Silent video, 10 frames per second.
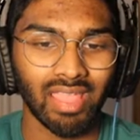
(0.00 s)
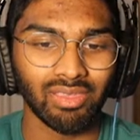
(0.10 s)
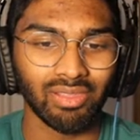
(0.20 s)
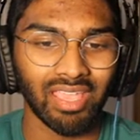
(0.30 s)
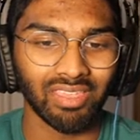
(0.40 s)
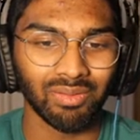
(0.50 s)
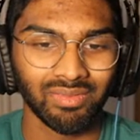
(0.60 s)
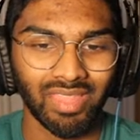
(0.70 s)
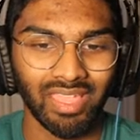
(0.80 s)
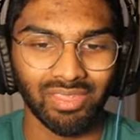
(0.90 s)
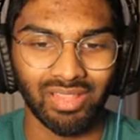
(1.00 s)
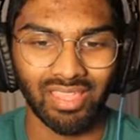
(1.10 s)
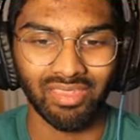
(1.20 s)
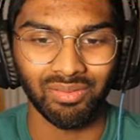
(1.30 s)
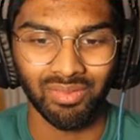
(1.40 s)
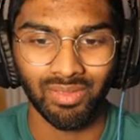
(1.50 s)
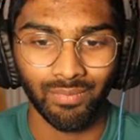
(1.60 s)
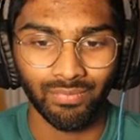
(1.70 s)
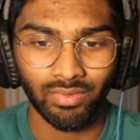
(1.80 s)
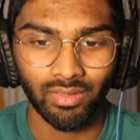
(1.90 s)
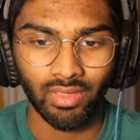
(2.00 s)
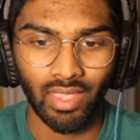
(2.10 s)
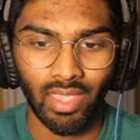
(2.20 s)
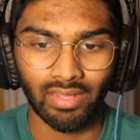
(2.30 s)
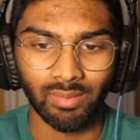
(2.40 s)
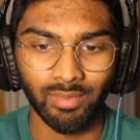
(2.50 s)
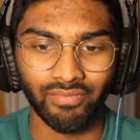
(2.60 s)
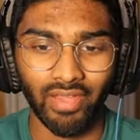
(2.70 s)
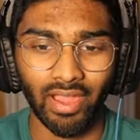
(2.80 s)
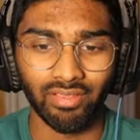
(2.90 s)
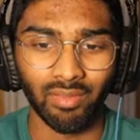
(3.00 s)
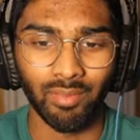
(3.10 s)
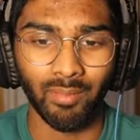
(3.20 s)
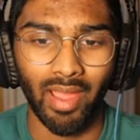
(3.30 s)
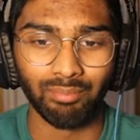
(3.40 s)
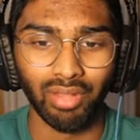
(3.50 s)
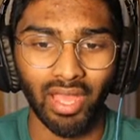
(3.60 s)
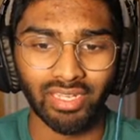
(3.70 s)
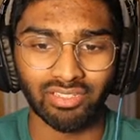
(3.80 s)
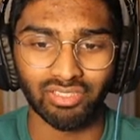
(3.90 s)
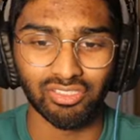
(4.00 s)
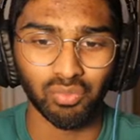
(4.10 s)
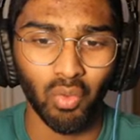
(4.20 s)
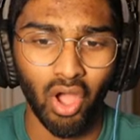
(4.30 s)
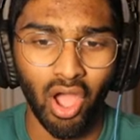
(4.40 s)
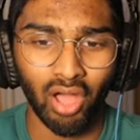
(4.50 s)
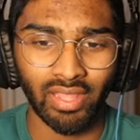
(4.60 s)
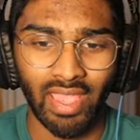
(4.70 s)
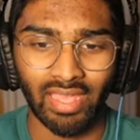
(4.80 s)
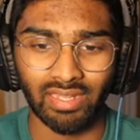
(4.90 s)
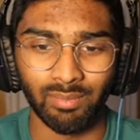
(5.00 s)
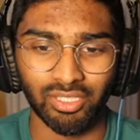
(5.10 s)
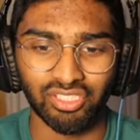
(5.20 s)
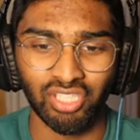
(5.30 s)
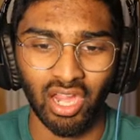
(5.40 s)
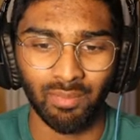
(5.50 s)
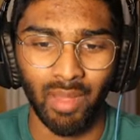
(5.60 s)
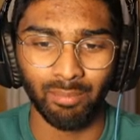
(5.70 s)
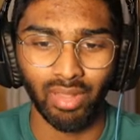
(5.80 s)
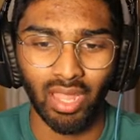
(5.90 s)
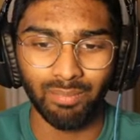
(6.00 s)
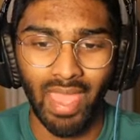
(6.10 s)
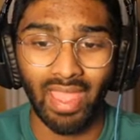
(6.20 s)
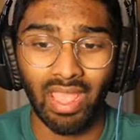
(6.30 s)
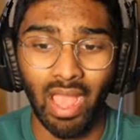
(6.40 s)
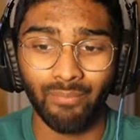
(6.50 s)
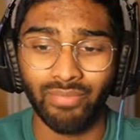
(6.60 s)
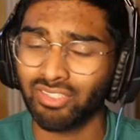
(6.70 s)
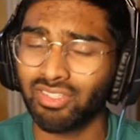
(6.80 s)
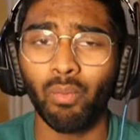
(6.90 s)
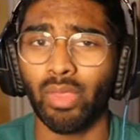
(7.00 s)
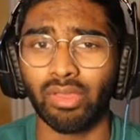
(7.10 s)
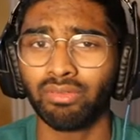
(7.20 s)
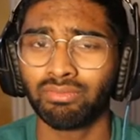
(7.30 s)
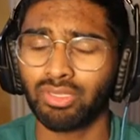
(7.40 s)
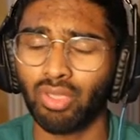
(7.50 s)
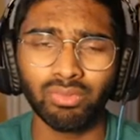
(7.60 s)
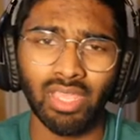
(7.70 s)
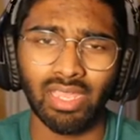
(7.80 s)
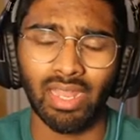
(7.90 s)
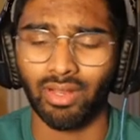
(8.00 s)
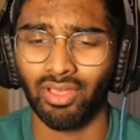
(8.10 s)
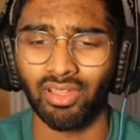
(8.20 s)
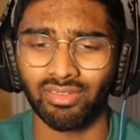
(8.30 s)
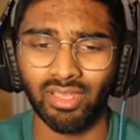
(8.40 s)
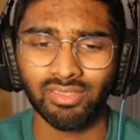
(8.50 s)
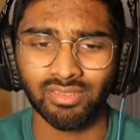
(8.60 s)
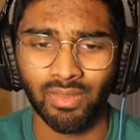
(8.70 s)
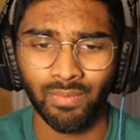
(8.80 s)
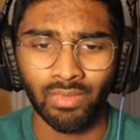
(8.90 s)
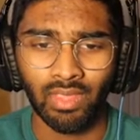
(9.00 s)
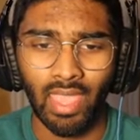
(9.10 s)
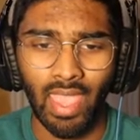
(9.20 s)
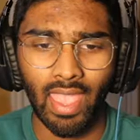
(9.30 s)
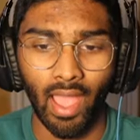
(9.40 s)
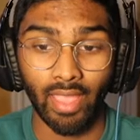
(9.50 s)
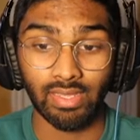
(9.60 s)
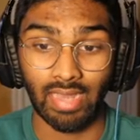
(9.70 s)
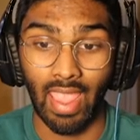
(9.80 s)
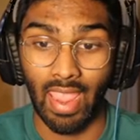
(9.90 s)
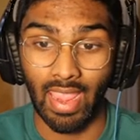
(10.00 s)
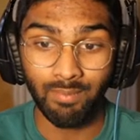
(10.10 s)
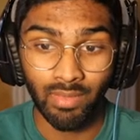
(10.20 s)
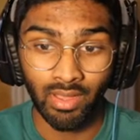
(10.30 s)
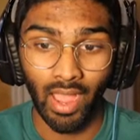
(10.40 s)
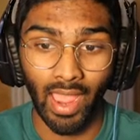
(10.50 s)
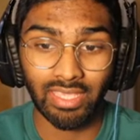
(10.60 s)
Thank you, thank you, thank you, thank you. And let me fire some of my blood into this wall, and let me suck my blood back up. That's not weird. Don't take it out of context. I, eh, I can aim?